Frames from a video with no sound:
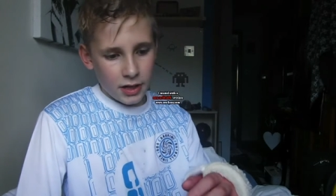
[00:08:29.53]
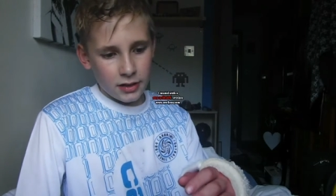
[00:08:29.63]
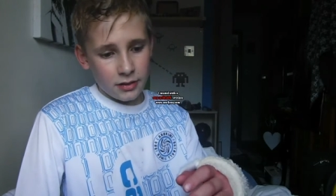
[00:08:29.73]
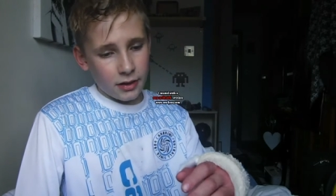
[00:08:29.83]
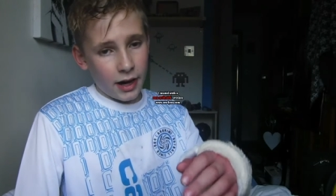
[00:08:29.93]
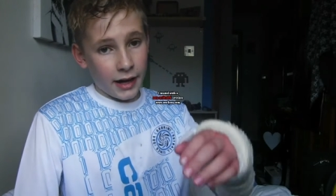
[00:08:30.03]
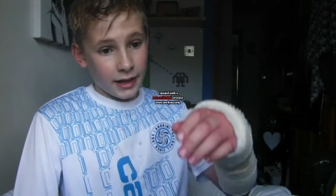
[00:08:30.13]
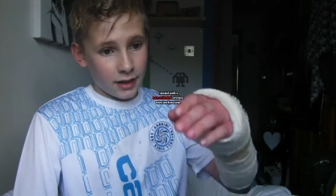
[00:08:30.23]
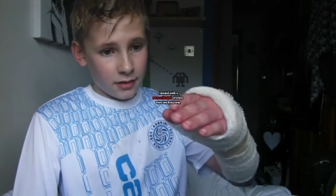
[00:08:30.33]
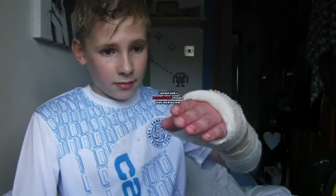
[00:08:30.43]
and
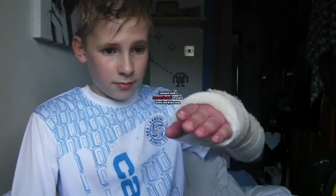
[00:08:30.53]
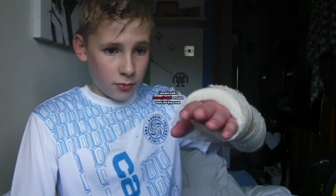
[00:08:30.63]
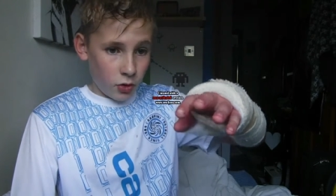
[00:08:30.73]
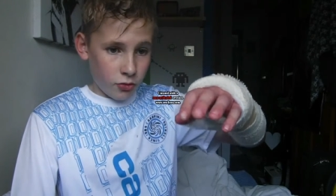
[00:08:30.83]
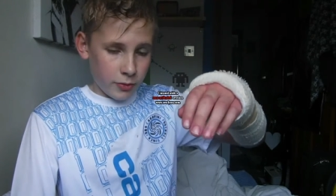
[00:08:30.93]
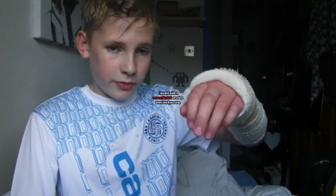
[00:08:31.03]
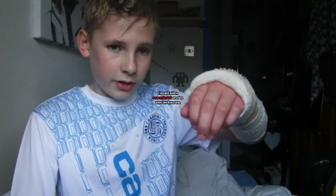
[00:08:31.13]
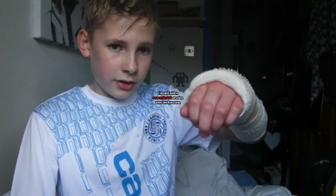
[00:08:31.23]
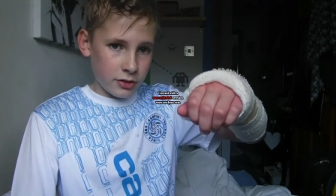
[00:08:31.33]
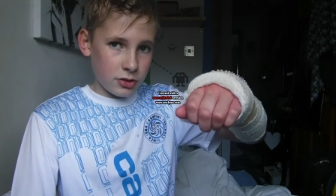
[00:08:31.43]
I can move my
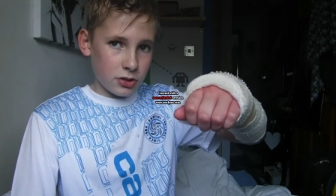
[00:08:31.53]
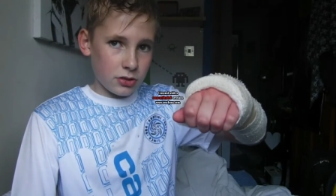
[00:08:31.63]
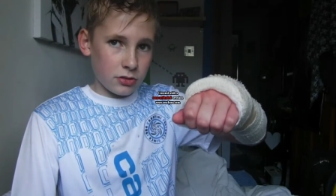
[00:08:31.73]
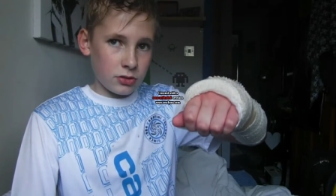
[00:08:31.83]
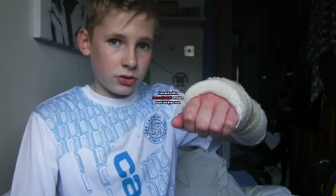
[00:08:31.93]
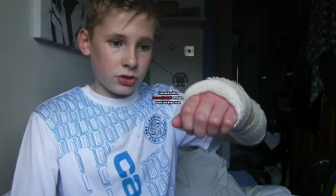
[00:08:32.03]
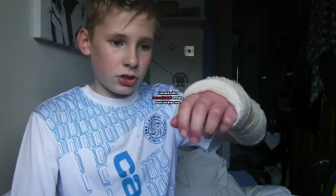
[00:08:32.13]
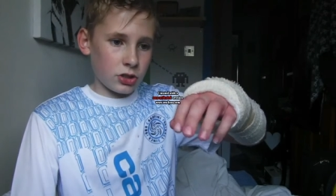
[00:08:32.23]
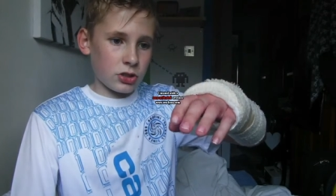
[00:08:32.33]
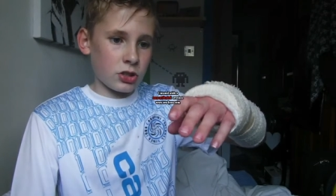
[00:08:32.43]
fingers
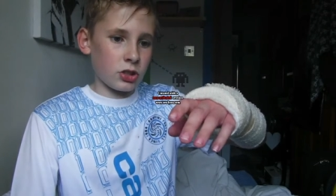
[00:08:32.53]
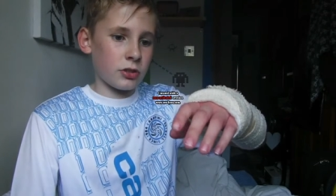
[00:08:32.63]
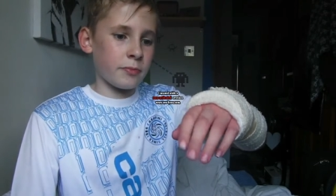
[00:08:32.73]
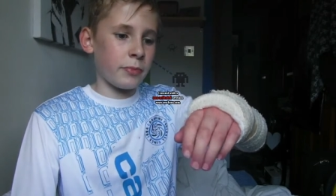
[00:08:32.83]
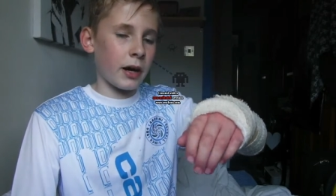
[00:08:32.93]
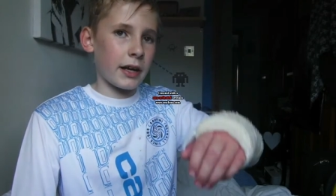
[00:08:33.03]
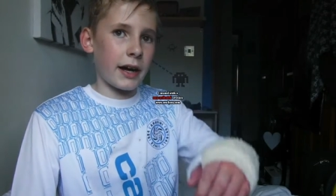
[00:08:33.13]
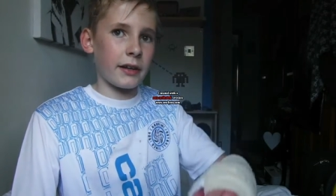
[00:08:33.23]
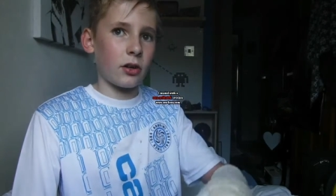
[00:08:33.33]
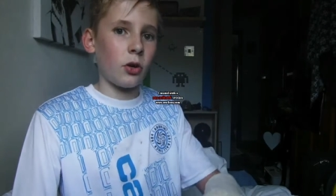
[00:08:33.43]
just good but I
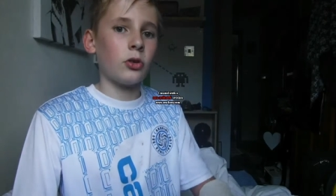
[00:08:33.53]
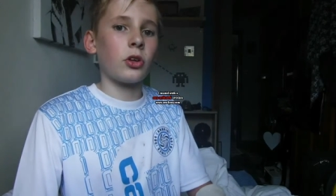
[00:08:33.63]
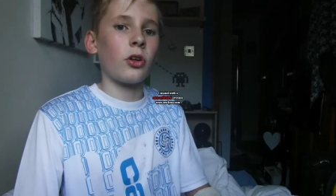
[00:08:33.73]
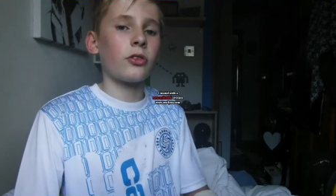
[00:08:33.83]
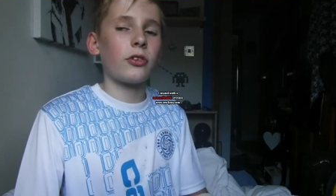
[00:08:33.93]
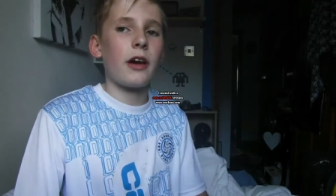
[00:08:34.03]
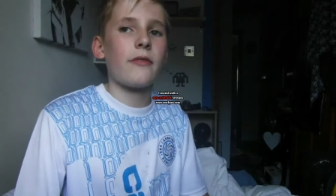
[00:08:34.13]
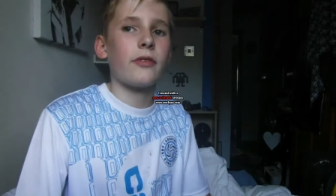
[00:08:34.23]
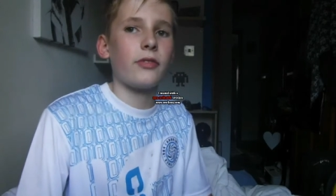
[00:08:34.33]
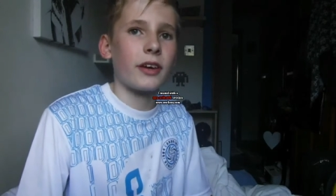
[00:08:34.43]
can't hold on to
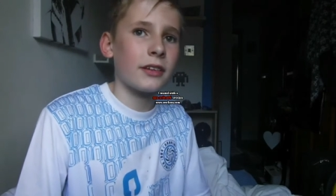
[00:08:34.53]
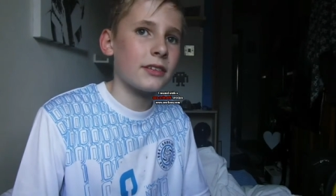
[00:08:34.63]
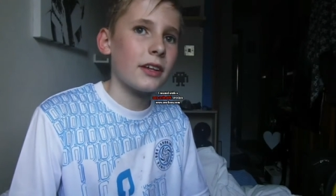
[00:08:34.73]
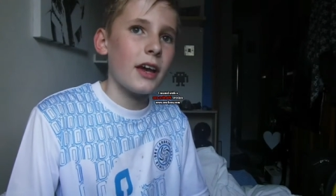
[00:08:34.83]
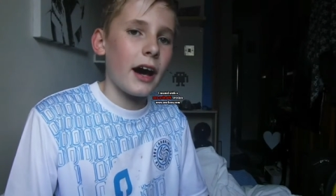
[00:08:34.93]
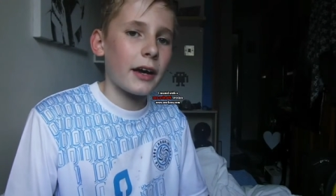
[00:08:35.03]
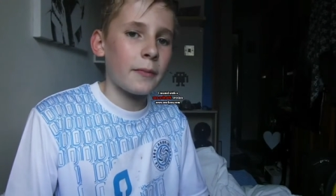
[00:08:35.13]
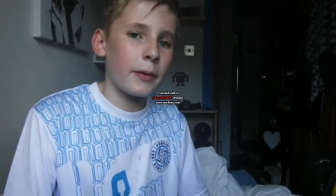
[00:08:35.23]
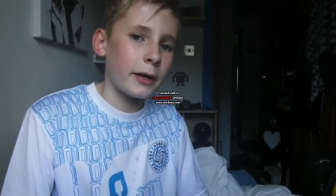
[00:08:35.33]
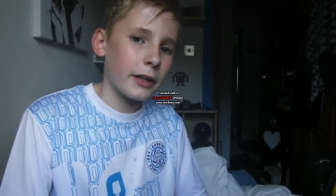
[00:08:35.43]
heavy things I
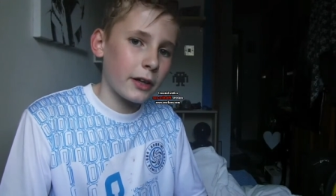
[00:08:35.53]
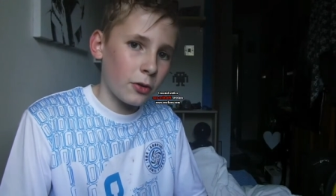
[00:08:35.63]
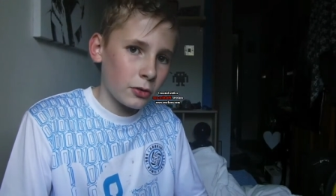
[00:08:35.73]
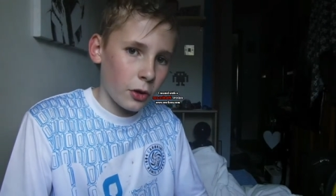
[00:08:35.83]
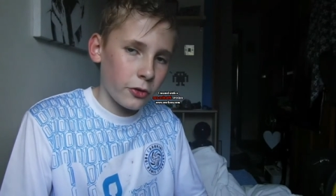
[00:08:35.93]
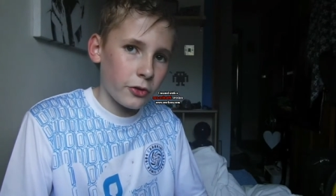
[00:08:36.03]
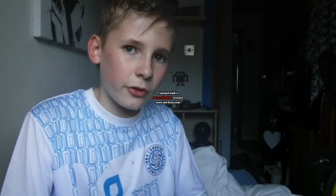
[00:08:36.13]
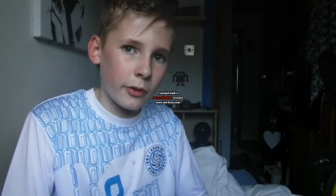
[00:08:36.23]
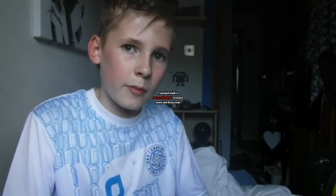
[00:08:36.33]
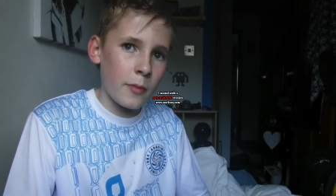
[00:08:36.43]
can barely hold on to
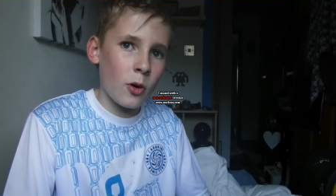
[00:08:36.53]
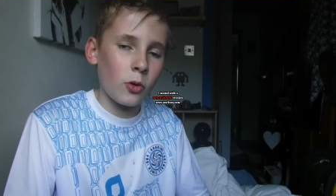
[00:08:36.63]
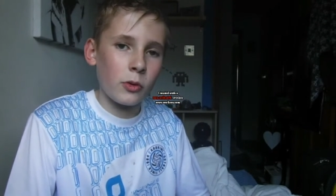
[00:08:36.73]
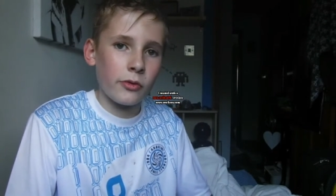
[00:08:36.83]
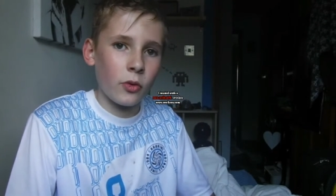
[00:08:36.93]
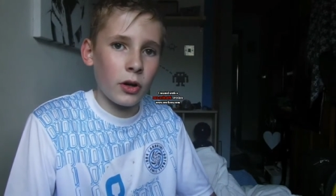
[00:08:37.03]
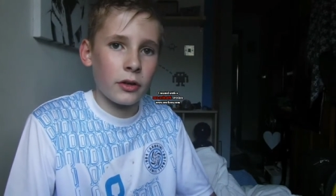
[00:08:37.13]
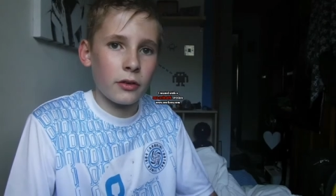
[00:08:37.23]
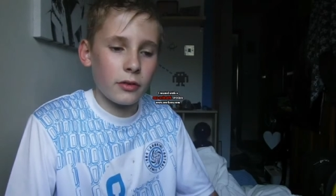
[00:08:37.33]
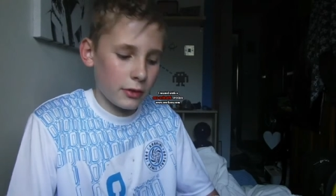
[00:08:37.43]
the remote with
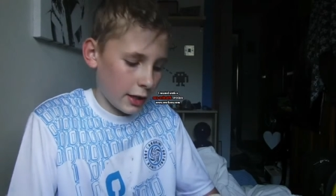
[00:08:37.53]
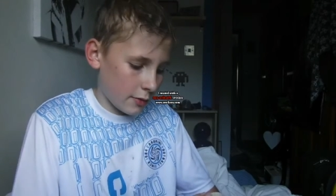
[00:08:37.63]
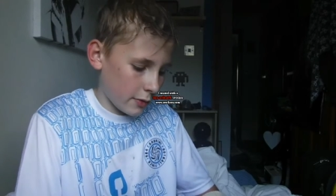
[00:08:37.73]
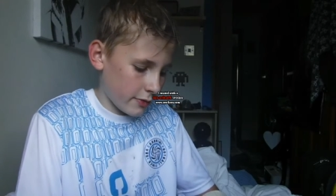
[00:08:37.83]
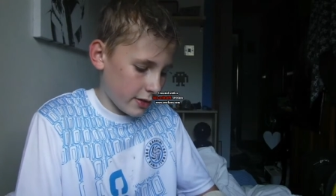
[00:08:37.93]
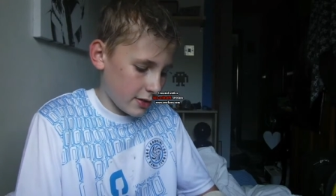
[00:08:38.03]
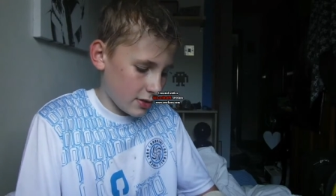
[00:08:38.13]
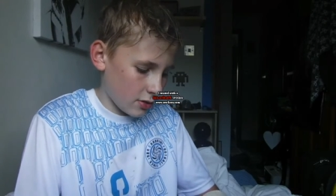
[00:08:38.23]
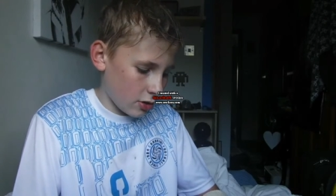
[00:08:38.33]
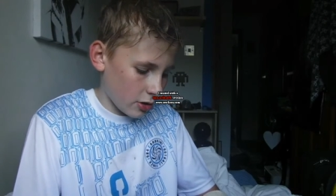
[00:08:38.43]
one like with
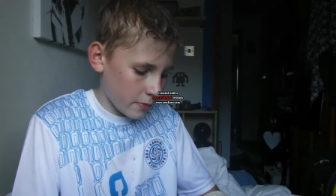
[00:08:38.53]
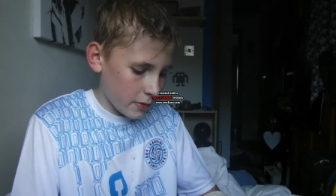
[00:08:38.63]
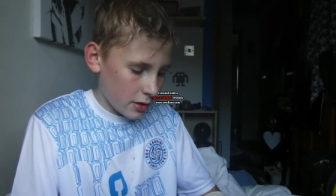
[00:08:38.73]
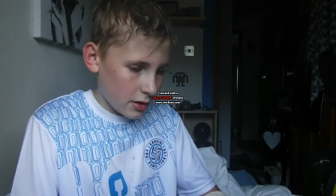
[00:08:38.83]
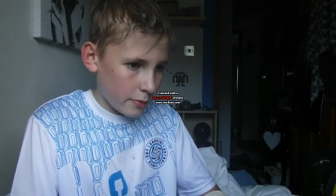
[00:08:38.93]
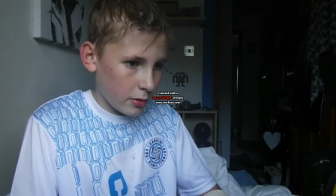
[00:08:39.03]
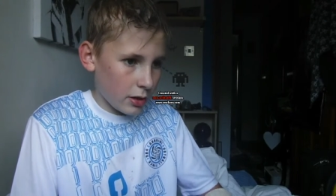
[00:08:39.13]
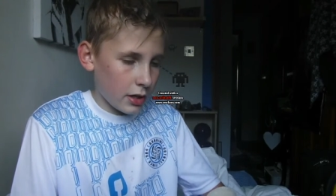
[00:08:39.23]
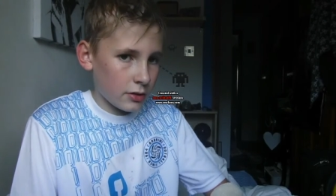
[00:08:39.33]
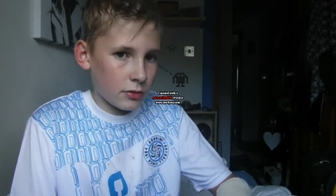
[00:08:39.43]
this arm
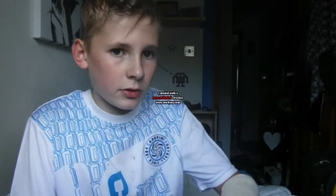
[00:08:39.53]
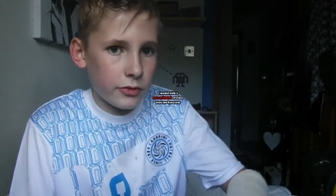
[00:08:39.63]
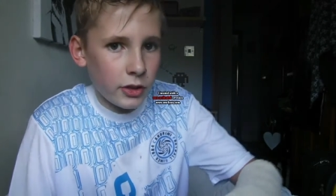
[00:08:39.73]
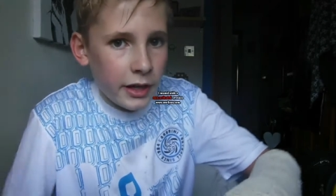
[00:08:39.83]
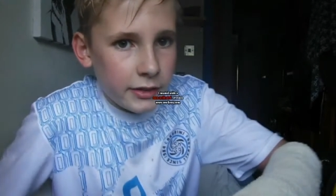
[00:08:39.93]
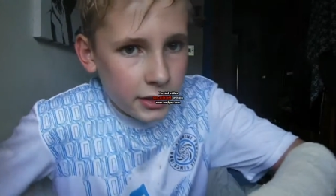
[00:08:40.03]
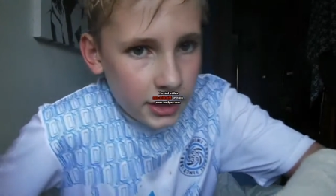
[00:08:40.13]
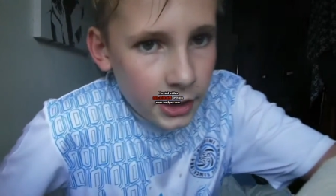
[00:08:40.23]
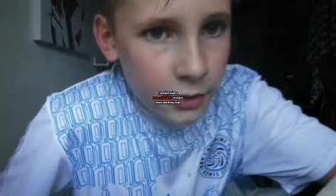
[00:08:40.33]
but I don't know if you guys can